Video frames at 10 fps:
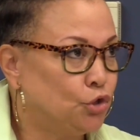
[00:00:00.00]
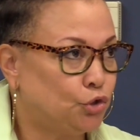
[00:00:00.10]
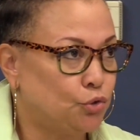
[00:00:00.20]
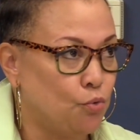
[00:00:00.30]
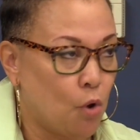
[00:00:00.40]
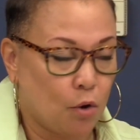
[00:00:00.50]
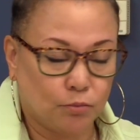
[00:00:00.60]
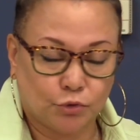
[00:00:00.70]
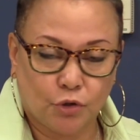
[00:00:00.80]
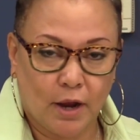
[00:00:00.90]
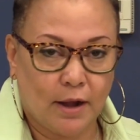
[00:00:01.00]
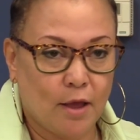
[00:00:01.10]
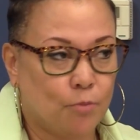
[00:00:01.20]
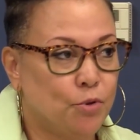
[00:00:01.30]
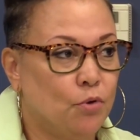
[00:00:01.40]
to trying to
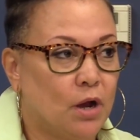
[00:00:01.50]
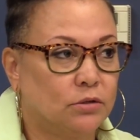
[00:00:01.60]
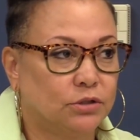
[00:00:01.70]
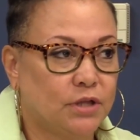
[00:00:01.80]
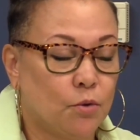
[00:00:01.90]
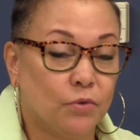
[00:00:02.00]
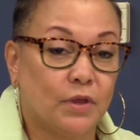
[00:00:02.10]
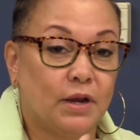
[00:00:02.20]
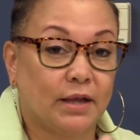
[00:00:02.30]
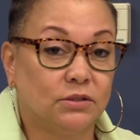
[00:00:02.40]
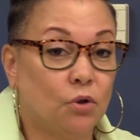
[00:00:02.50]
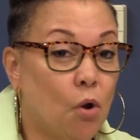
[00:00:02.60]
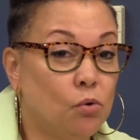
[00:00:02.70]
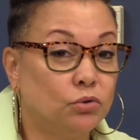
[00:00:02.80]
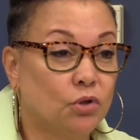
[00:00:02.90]
help you to understand what the next
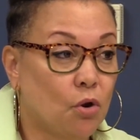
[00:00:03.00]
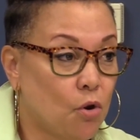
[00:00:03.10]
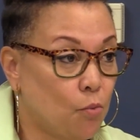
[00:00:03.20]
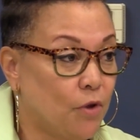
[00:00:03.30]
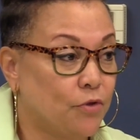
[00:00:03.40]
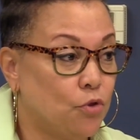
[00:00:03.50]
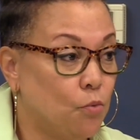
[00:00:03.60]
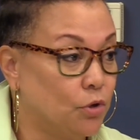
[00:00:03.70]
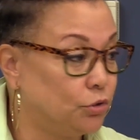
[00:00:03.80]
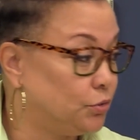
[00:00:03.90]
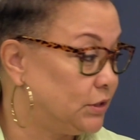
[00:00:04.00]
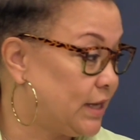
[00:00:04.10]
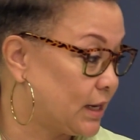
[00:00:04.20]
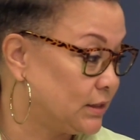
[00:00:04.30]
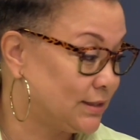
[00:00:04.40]
goals are, whether you want to do a
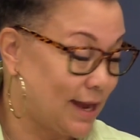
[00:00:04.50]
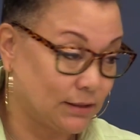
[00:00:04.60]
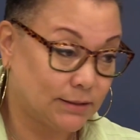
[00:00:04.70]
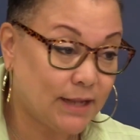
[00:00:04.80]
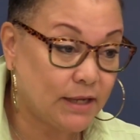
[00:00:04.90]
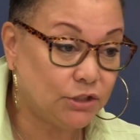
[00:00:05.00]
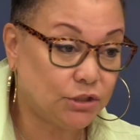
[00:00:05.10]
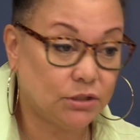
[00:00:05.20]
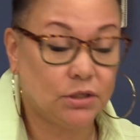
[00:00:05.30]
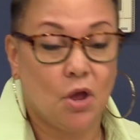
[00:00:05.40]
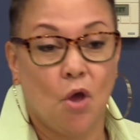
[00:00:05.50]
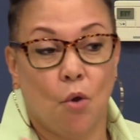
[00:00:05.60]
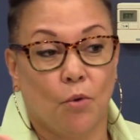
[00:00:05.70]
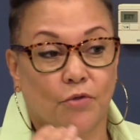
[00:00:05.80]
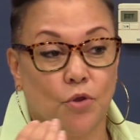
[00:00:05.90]
debt consolidation,
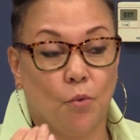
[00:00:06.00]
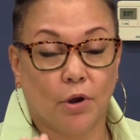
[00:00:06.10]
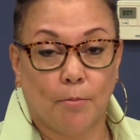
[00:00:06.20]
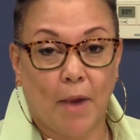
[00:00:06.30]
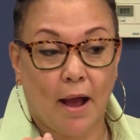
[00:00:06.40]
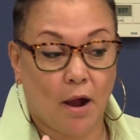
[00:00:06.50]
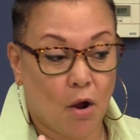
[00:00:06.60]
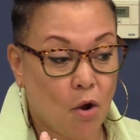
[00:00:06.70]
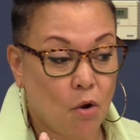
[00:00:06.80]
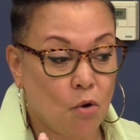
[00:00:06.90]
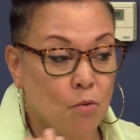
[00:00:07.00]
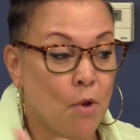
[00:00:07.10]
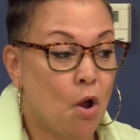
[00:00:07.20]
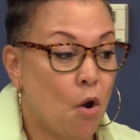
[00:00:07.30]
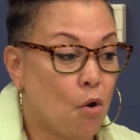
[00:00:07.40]
whether you want to buy a home,
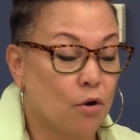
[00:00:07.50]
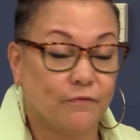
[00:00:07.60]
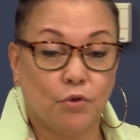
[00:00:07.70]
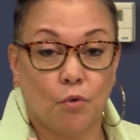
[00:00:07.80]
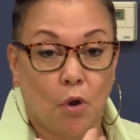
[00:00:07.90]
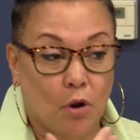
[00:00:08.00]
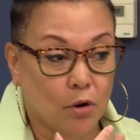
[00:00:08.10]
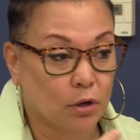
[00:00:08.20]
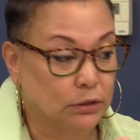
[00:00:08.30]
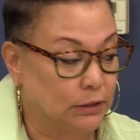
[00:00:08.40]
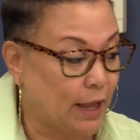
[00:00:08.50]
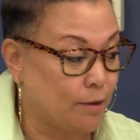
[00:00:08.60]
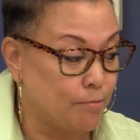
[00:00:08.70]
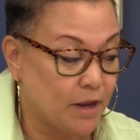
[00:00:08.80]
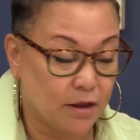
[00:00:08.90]
or if you are like
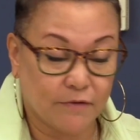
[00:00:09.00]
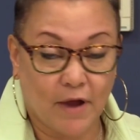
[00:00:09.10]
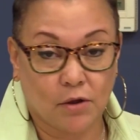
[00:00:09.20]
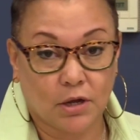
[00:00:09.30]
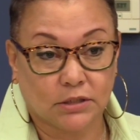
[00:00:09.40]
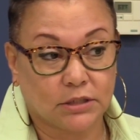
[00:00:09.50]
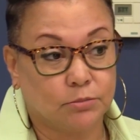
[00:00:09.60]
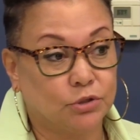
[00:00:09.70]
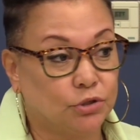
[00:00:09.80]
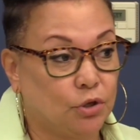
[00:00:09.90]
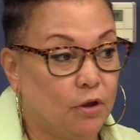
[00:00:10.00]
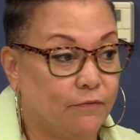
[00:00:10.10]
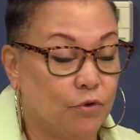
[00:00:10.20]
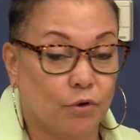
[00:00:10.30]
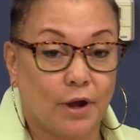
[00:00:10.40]
many of our customers, if
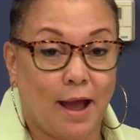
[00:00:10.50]
you're an